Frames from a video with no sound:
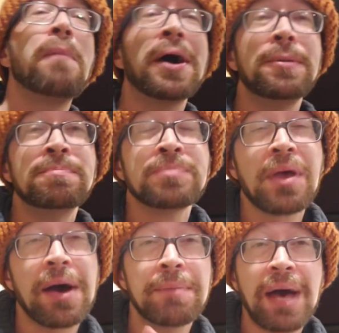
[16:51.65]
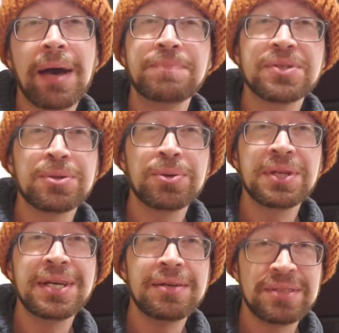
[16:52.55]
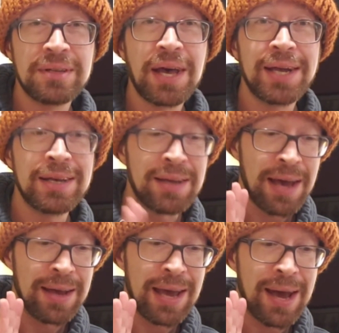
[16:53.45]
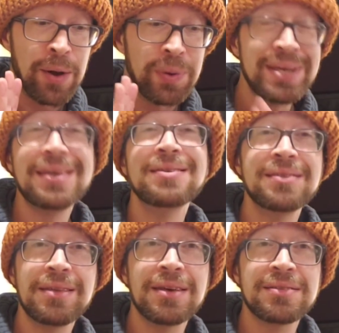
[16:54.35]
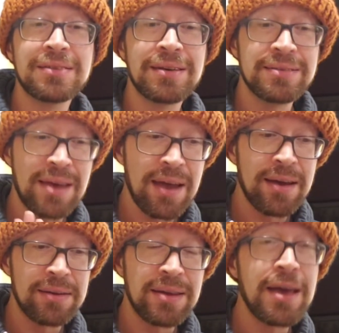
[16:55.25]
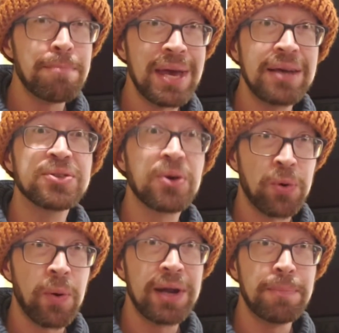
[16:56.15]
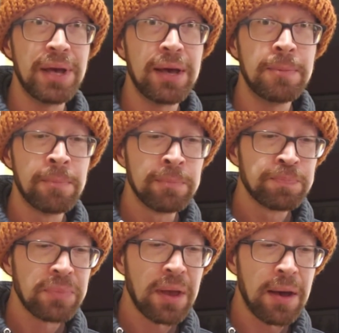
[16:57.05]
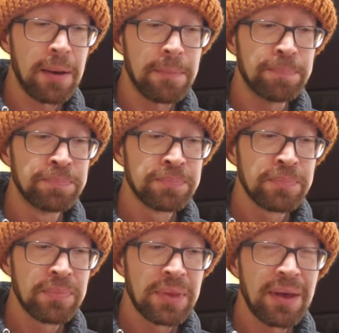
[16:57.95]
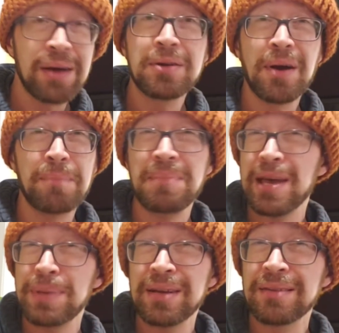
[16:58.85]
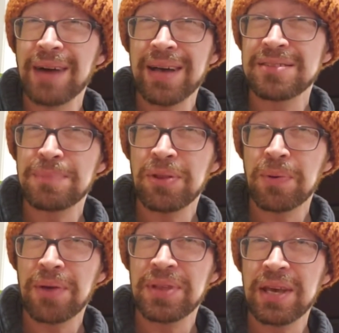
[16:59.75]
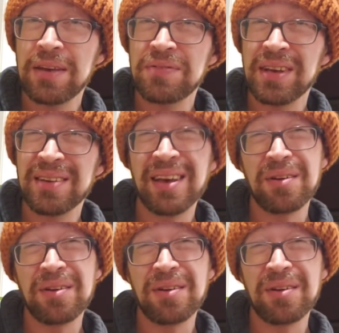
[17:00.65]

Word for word: But I'm absolutely delighted at how easy this is, and it makes quite a bit. I don't know, maybe it'll last me throughout the evening.